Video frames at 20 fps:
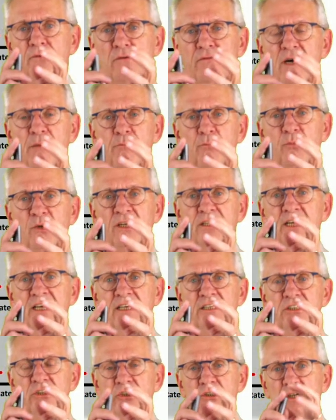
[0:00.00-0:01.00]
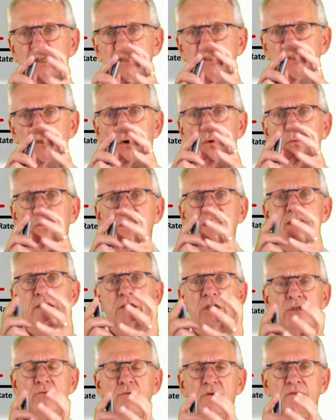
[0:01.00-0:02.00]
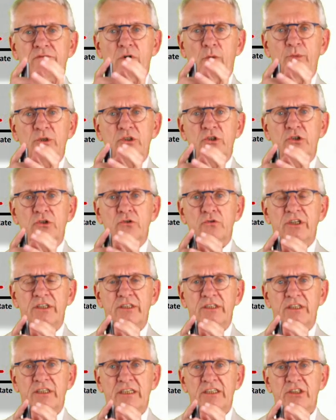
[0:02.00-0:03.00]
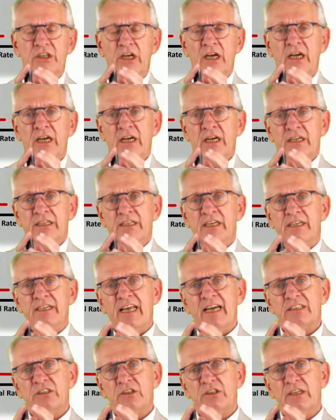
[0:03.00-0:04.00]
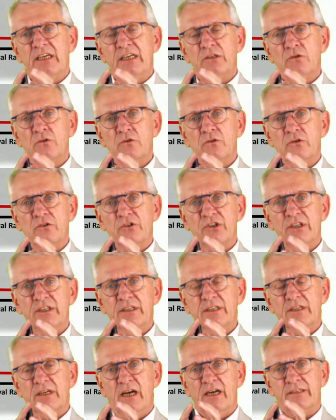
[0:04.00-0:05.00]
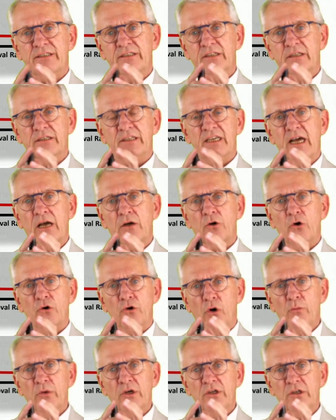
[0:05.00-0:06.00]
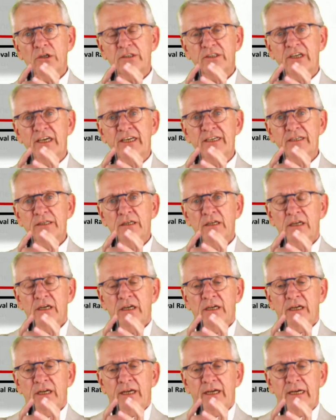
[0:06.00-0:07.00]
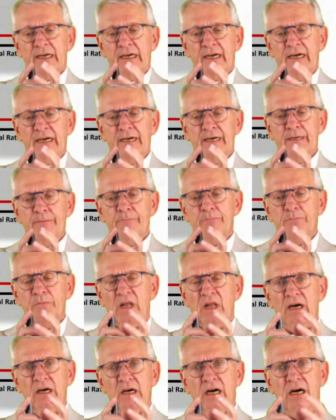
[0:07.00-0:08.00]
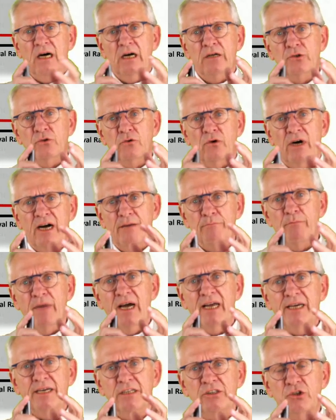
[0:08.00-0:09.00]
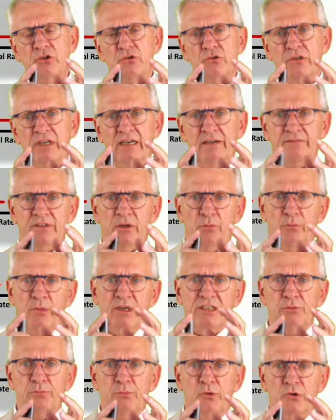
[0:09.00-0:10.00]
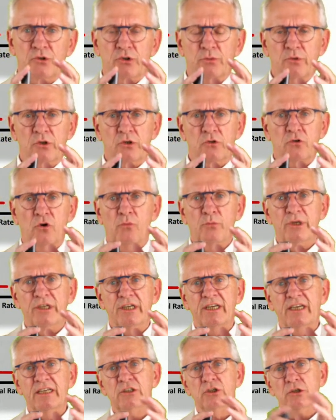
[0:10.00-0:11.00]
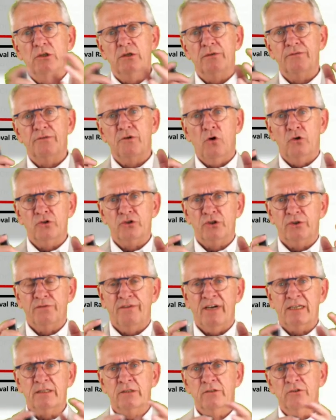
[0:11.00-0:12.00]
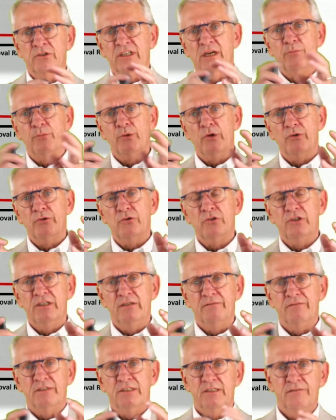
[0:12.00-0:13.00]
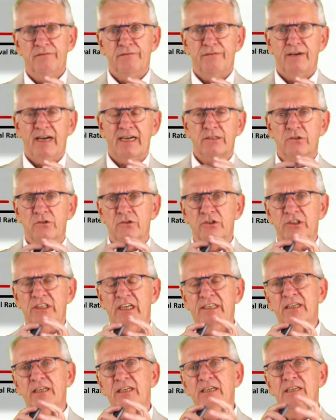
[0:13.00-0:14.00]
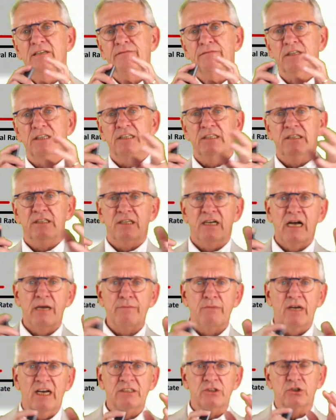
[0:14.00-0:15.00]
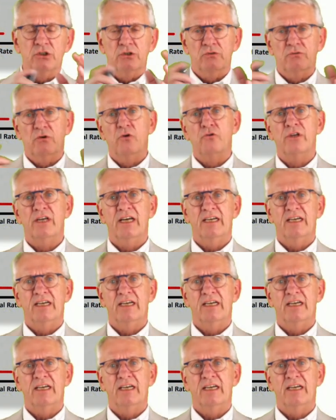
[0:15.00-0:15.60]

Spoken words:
of application, your window of opportunities, the next thing to consider are the economical thing. How do I manage to have the best possible combination of cost factors and productivity factors and delivery time and so on